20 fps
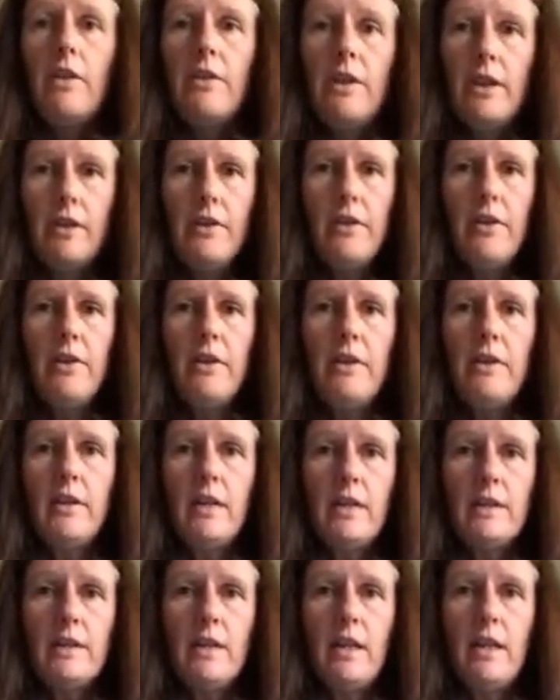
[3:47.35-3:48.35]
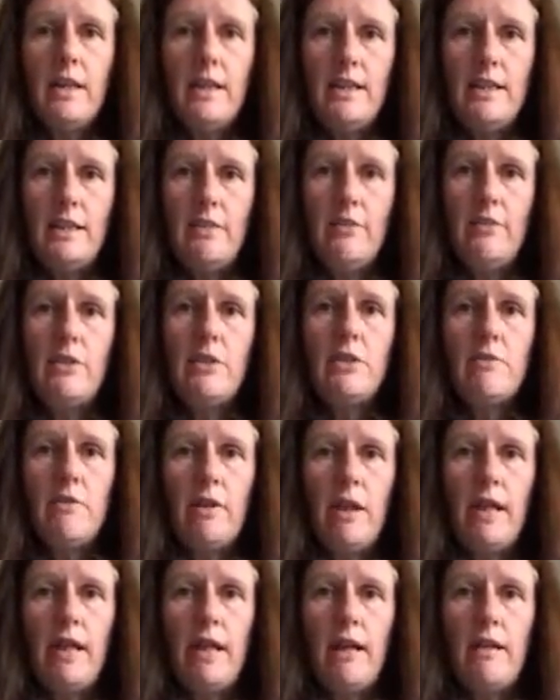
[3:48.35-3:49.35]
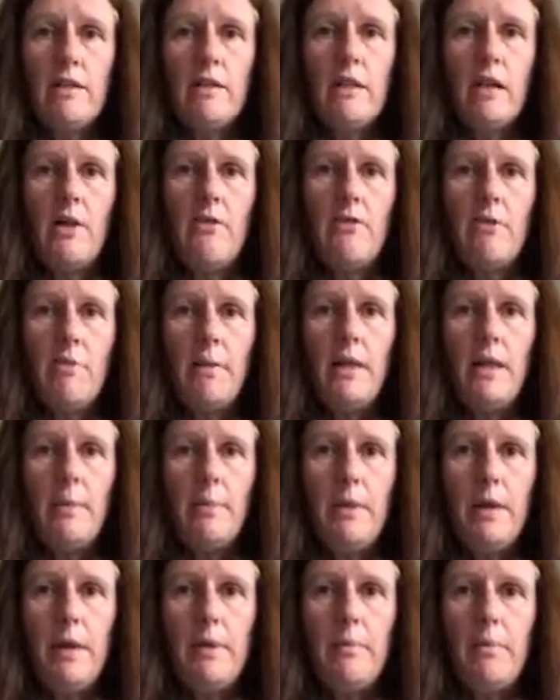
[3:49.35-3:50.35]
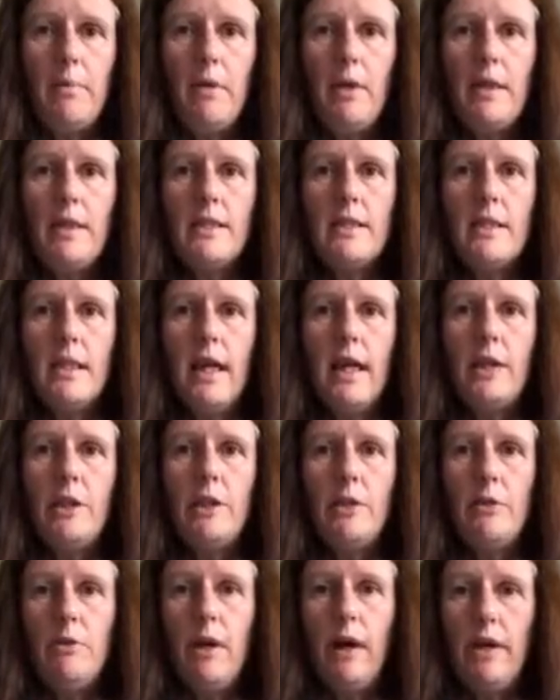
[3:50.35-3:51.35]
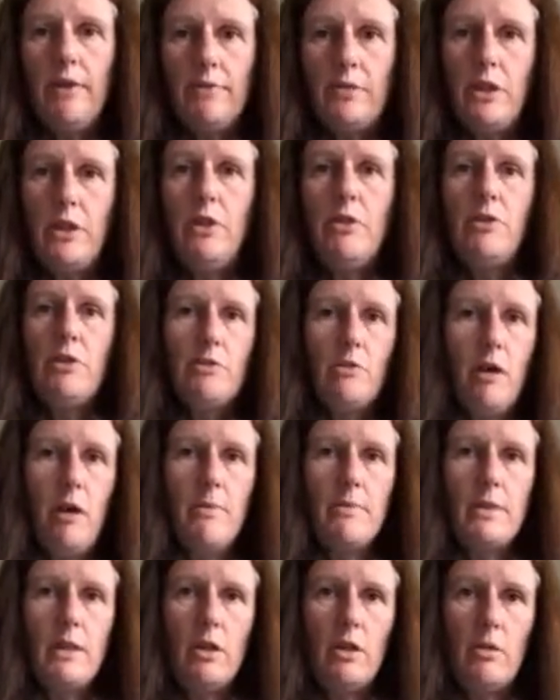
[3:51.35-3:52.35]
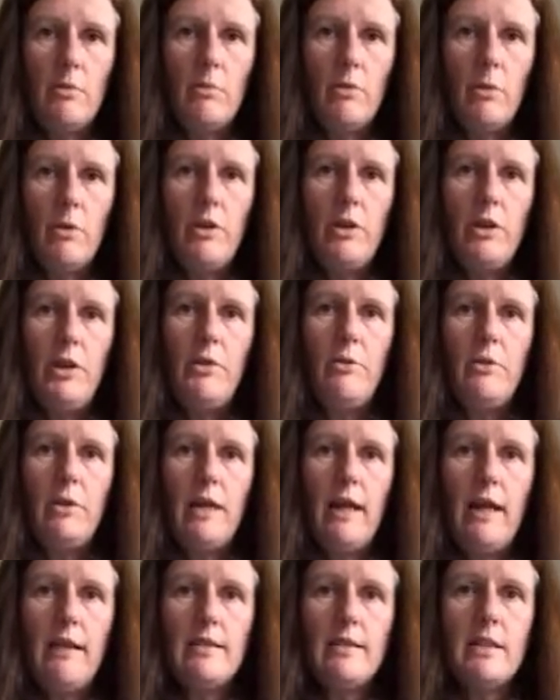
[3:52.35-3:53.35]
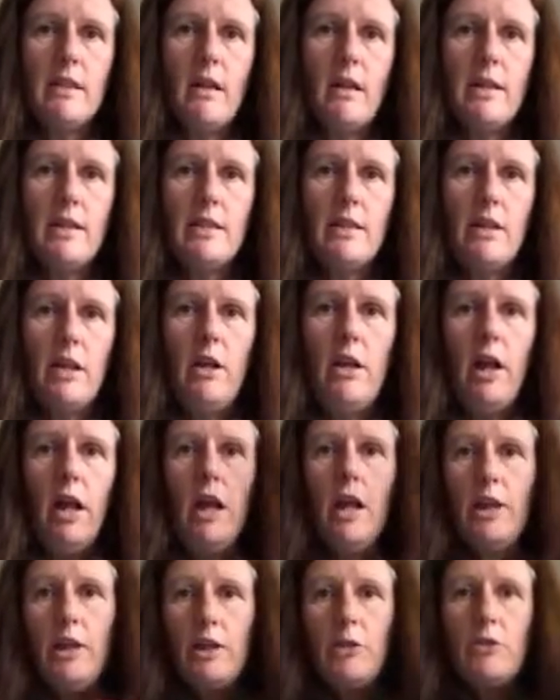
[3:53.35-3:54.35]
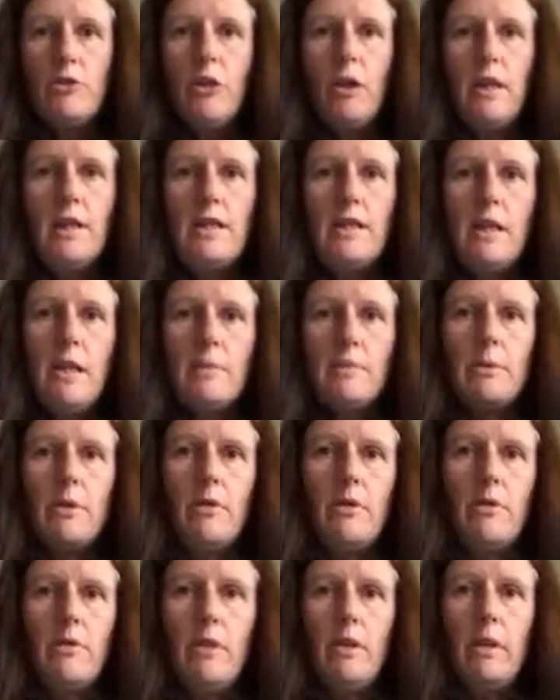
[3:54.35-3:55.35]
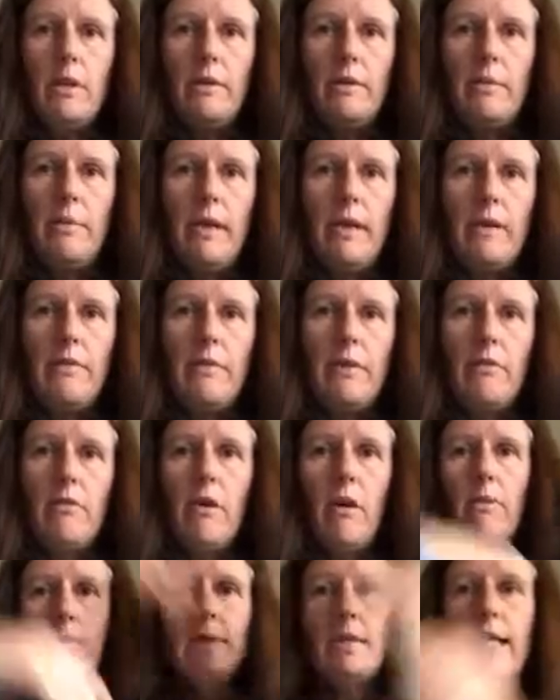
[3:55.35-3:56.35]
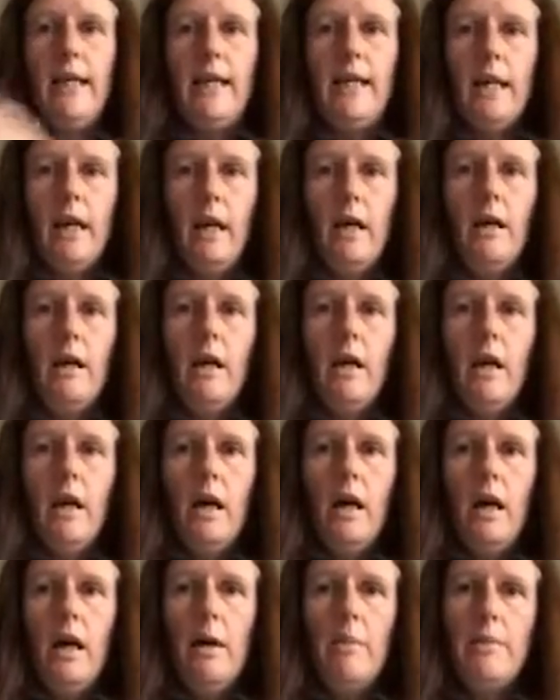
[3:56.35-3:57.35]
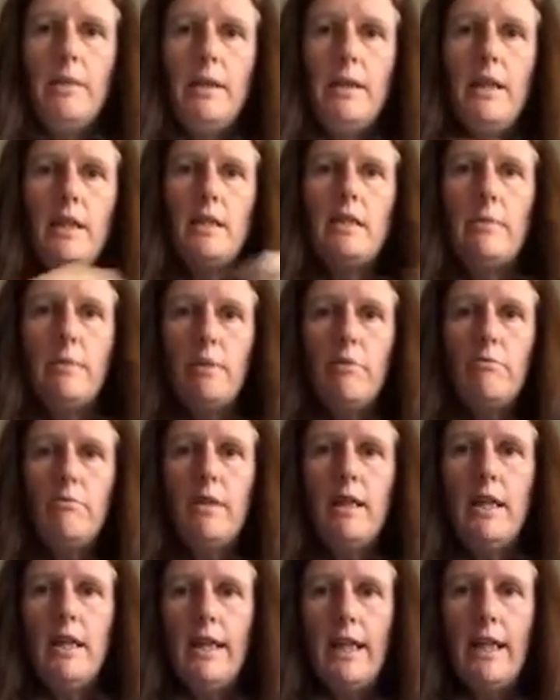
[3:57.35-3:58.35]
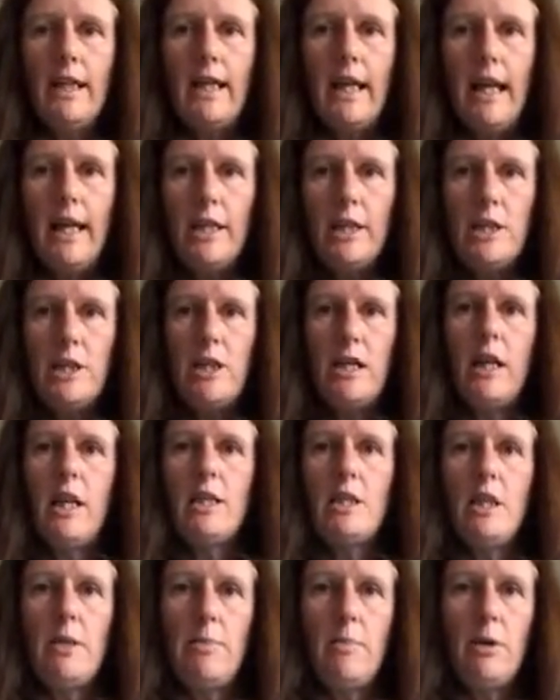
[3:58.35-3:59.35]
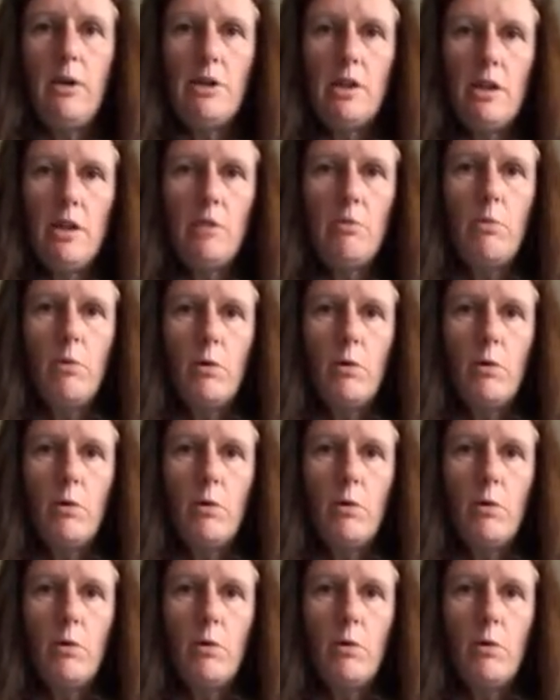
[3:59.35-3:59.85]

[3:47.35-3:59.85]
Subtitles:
The other thing that is slightly different to running outside for many people is that you have to use your arms a lot more than you would outside. So your triceps on the back of your arms here need to be really engaged in actually pushing the